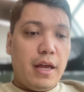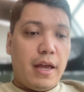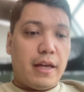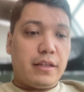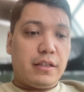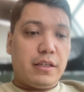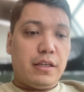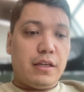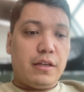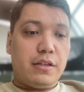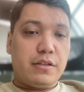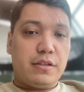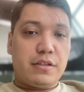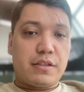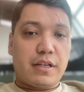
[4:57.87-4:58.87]
And here
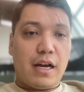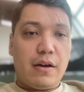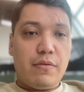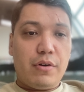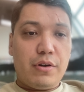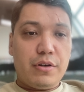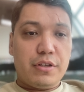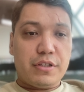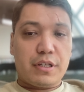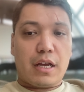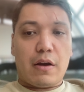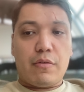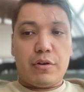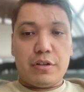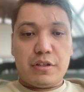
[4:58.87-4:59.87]
is discover.
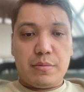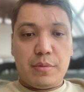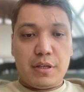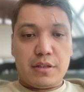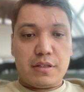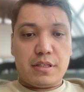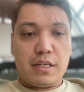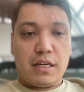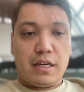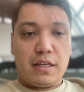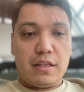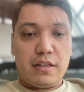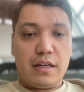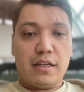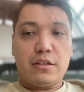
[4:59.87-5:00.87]
It means
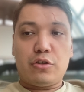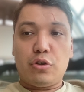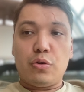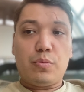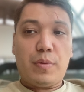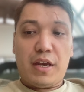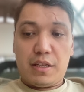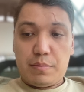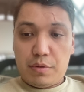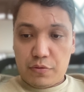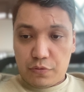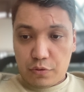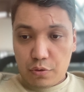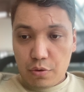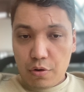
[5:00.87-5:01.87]
that you made
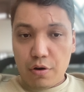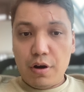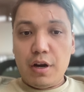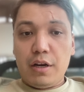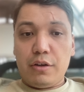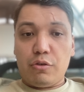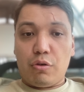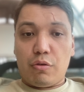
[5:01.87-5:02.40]
before your